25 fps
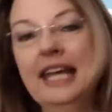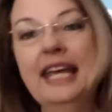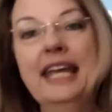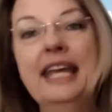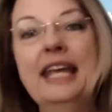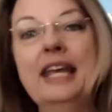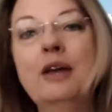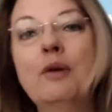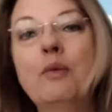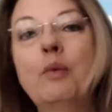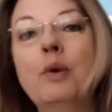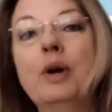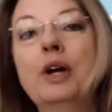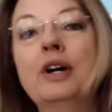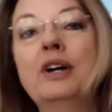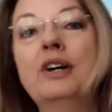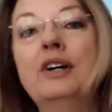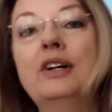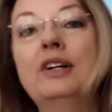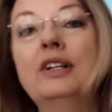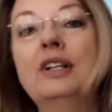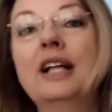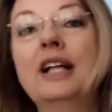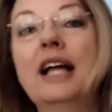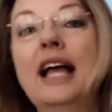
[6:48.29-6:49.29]
It
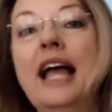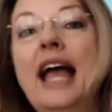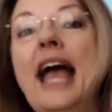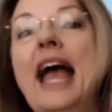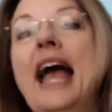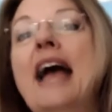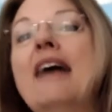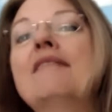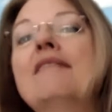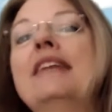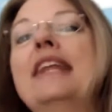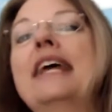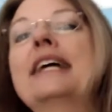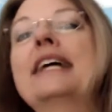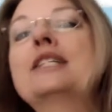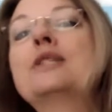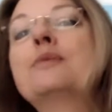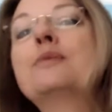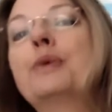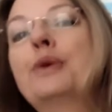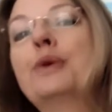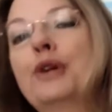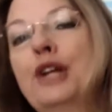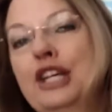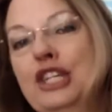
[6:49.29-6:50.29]
will have an
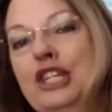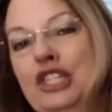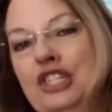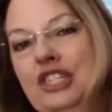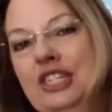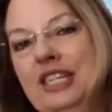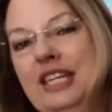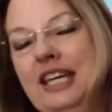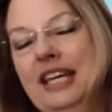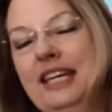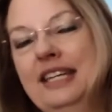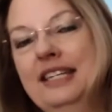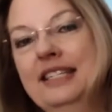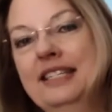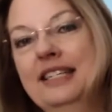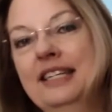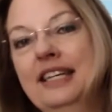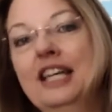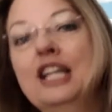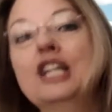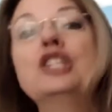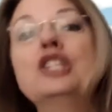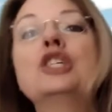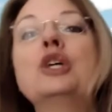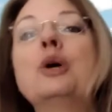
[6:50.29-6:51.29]
expiration date,
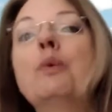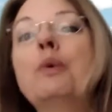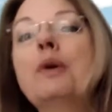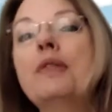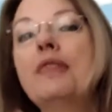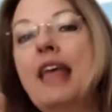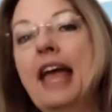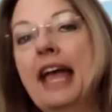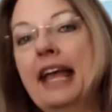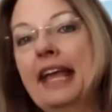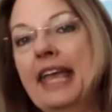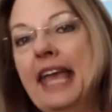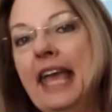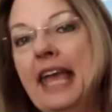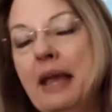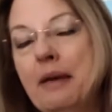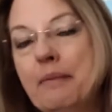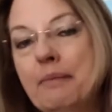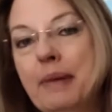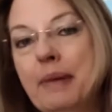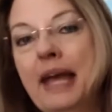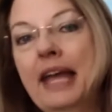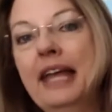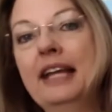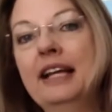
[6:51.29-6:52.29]
so when that
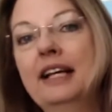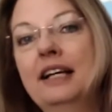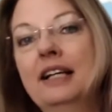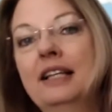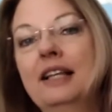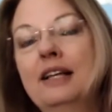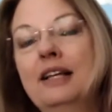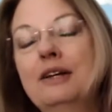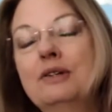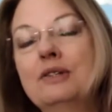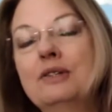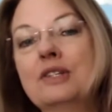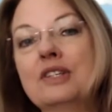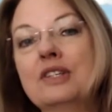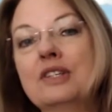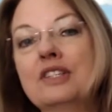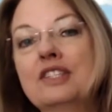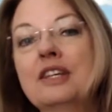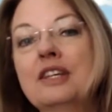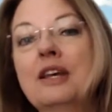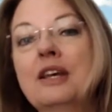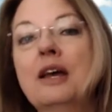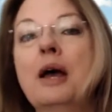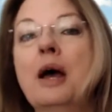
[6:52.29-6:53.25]
campaign closes,